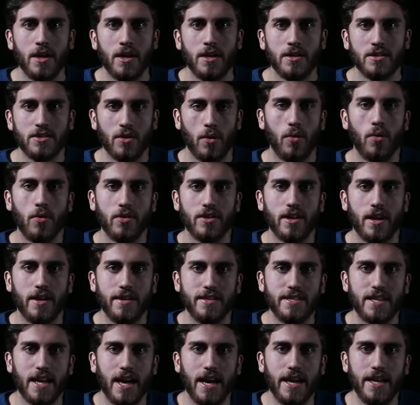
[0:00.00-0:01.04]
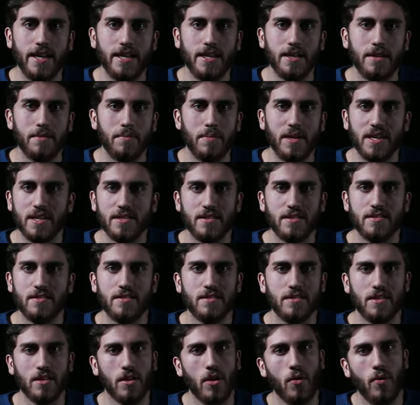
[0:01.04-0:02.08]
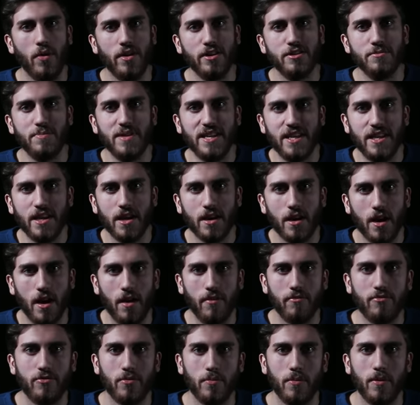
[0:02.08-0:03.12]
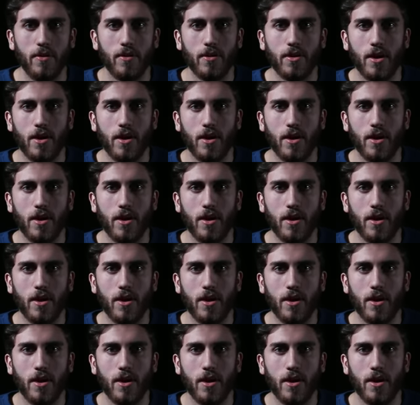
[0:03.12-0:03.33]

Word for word: So hold on tight, because this isn't going to be a comfortable